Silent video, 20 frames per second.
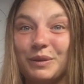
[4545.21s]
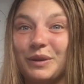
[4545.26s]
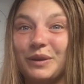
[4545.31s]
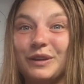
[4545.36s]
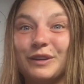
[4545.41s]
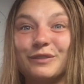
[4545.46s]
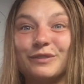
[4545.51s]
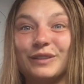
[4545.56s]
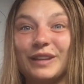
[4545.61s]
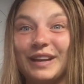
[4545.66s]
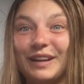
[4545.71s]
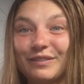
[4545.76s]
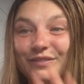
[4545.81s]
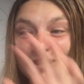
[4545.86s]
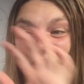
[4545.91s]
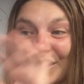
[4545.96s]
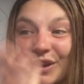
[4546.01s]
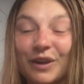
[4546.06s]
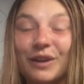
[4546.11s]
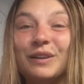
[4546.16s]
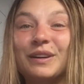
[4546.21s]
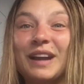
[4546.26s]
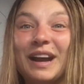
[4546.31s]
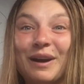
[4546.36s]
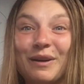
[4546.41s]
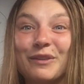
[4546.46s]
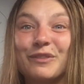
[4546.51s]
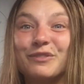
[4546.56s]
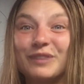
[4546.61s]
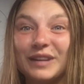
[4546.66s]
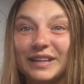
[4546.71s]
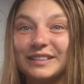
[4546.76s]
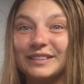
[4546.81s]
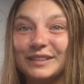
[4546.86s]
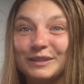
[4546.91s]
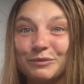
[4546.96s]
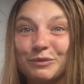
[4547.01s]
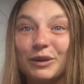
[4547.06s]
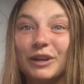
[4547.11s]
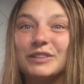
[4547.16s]
period of life that are now
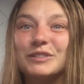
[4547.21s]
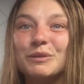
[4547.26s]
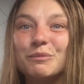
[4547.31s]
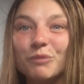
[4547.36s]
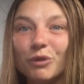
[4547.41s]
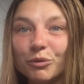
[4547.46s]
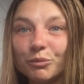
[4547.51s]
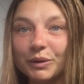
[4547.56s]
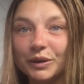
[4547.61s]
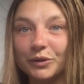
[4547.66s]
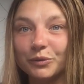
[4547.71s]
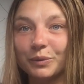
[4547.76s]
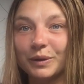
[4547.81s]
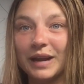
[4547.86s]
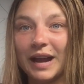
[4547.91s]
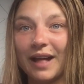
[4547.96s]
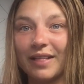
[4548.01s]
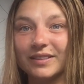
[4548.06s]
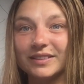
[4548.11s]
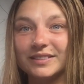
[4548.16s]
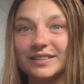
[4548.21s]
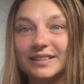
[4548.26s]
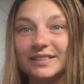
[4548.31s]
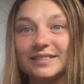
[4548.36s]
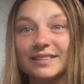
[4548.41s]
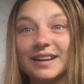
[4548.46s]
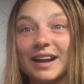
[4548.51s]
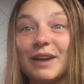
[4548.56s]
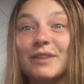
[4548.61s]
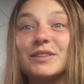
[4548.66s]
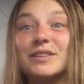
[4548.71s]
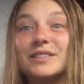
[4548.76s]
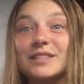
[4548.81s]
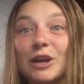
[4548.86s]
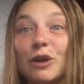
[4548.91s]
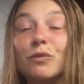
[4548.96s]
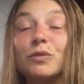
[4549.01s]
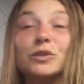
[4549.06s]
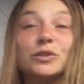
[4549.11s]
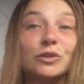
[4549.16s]
affecting present moment realities and how the
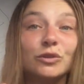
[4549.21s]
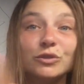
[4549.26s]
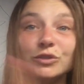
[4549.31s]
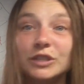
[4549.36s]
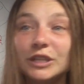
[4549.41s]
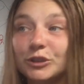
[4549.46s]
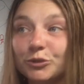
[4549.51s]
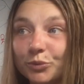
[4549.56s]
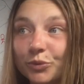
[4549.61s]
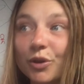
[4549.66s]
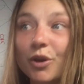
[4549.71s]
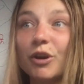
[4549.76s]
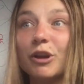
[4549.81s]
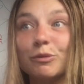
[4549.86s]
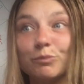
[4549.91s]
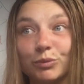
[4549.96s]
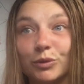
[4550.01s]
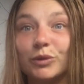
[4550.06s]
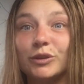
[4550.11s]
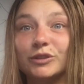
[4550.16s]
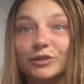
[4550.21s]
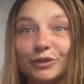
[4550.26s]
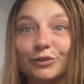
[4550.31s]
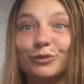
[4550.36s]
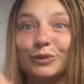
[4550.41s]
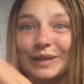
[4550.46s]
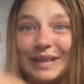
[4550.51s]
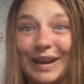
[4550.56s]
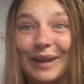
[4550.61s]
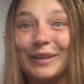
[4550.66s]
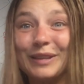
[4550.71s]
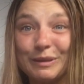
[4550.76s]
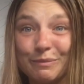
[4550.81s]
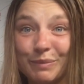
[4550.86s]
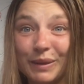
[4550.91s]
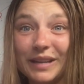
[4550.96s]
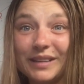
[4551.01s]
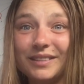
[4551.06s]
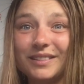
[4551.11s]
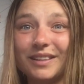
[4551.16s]
self associates with all components of reality
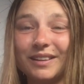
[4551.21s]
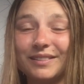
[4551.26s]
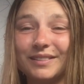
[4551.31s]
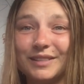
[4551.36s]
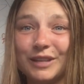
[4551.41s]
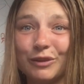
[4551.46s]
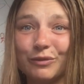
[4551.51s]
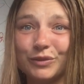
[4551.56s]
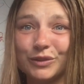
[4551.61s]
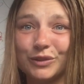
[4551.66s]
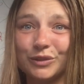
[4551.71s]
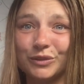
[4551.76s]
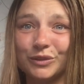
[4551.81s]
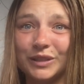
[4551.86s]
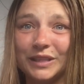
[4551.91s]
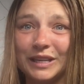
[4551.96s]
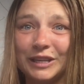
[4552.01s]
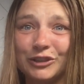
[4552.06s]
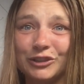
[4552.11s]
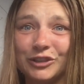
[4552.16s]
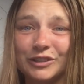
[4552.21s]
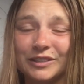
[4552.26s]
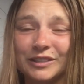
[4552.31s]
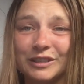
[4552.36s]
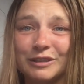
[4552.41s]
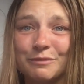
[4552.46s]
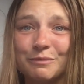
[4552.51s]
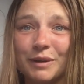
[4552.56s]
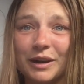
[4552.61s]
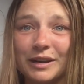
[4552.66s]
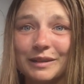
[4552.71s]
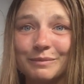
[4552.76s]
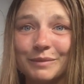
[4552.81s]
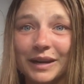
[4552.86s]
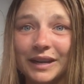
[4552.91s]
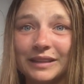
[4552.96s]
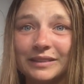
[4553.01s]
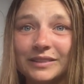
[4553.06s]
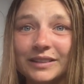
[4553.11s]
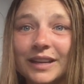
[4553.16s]
based on self associations in the body
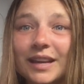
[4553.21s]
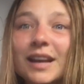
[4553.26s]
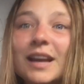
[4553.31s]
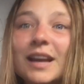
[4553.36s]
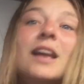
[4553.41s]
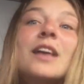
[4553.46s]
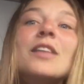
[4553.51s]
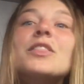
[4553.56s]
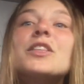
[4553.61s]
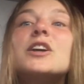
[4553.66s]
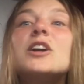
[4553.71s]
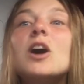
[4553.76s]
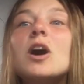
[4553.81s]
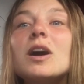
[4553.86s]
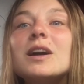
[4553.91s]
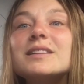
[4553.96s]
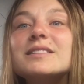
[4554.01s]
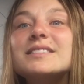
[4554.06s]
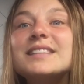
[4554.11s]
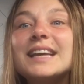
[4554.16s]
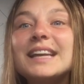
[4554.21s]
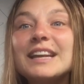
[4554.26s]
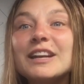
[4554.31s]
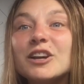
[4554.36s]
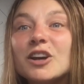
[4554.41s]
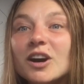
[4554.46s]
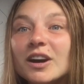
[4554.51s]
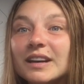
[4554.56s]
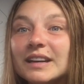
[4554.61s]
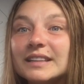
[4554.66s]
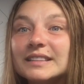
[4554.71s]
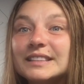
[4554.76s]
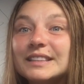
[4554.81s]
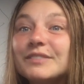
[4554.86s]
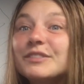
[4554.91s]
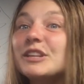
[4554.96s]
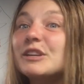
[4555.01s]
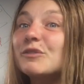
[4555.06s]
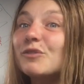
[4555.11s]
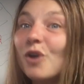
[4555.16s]
mind. The content and
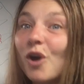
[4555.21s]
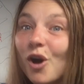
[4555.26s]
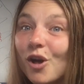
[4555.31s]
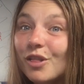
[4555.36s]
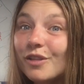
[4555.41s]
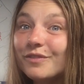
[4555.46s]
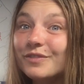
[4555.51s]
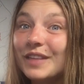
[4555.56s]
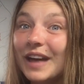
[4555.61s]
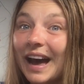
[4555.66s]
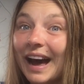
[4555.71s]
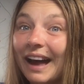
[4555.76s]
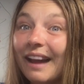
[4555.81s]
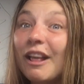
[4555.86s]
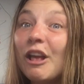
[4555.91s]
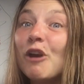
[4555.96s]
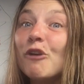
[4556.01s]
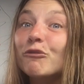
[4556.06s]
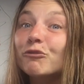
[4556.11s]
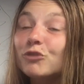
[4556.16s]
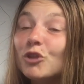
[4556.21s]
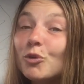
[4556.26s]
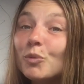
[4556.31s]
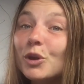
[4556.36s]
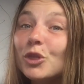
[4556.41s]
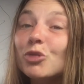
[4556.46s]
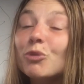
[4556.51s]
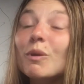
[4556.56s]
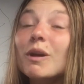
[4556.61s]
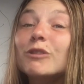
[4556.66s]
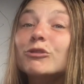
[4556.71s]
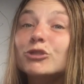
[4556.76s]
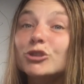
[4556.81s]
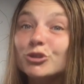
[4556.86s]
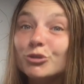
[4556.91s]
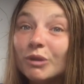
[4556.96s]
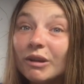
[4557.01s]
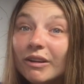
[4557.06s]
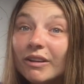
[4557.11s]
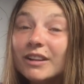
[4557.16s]
connectivity of all of that flowing throughout
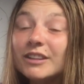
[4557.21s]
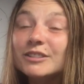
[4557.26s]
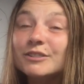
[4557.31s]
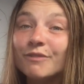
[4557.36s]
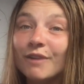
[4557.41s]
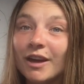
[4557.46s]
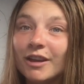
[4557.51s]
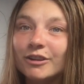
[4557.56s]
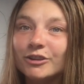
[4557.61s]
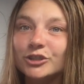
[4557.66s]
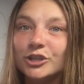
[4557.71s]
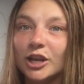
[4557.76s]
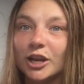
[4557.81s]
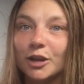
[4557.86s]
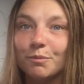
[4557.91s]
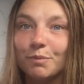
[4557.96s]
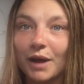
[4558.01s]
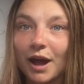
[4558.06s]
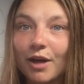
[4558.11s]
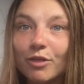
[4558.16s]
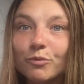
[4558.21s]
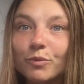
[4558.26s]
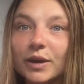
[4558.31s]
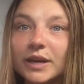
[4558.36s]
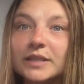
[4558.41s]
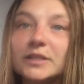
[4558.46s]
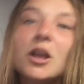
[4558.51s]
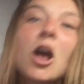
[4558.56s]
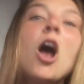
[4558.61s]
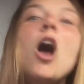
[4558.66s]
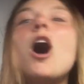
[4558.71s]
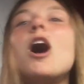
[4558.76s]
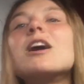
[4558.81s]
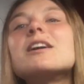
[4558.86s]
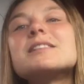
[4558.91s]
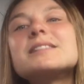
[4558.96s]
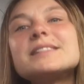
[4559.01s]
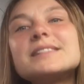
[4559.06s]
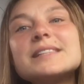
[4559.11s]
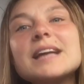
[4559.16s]
trillions of energetic pathways are
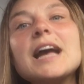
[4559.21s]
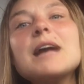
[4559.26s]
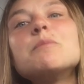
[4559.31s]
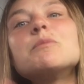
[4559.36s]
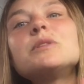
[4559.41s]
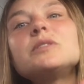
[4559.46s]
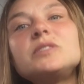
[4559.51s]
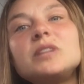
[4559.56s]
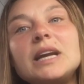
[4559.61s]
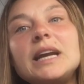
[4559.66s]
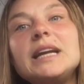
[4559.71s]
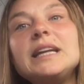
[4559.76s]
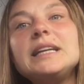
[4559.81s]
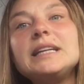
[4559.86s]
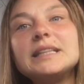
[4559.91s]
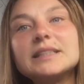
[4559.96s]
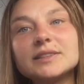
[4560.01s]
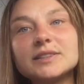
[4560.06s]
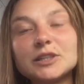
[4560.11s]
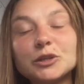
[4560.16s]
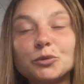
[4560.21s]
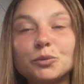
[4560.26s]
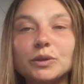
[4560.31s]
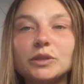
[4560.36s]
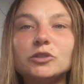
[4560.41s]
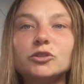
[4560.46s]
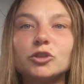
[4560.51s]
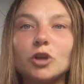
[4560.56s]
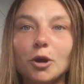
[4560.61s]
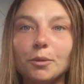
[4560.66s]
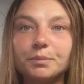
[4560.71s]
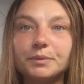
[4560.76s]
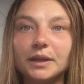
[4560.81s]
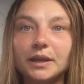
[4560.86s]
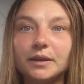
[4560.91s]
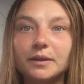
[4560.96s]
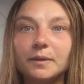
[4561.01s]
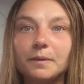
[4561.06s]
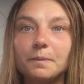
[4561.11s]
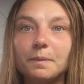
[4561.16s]
simultaneously resculpted.
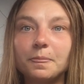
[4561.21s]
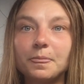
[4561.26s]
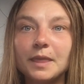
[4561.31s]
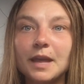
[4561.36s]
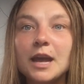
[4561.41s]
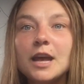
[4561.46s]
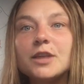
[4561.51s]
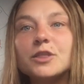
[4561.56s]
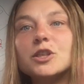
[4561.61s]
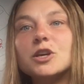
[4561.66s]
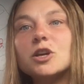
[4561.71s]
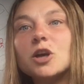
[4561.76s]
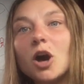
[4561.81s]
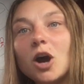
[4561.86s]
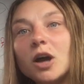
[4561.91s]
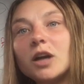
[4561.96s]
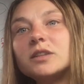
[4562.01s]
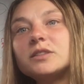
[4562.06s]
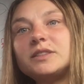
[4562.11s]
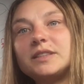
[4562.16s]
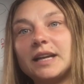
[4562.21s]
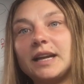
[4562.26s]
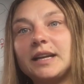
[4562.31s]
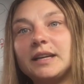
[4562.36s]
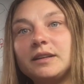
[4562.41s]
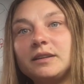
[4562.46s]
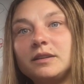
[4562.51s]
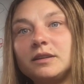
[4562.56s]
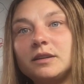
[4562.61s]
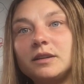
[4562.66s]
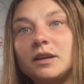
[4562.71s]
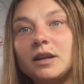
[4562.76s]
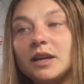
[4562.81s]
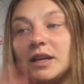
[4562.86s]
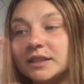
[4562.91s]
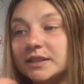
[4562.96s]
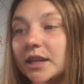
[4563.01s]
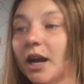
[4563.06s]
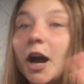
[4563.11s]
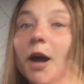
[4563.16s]
The content
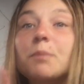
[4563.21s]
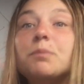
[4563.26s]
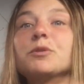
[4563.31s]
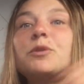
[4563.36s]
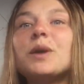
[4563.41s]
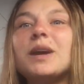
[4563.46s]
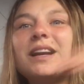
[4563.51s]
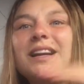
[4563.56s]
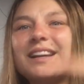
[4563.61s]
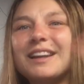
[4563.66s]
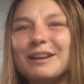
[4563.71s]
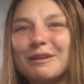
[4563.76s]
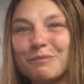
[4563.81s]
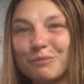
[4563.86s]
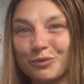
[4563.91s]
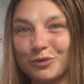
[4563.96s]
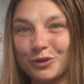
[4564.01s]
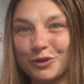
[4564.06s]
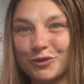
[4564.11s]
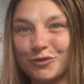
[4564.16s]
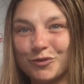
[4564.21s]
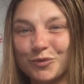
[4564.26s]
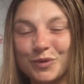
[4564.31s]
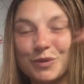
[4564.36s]
is upgraded and improved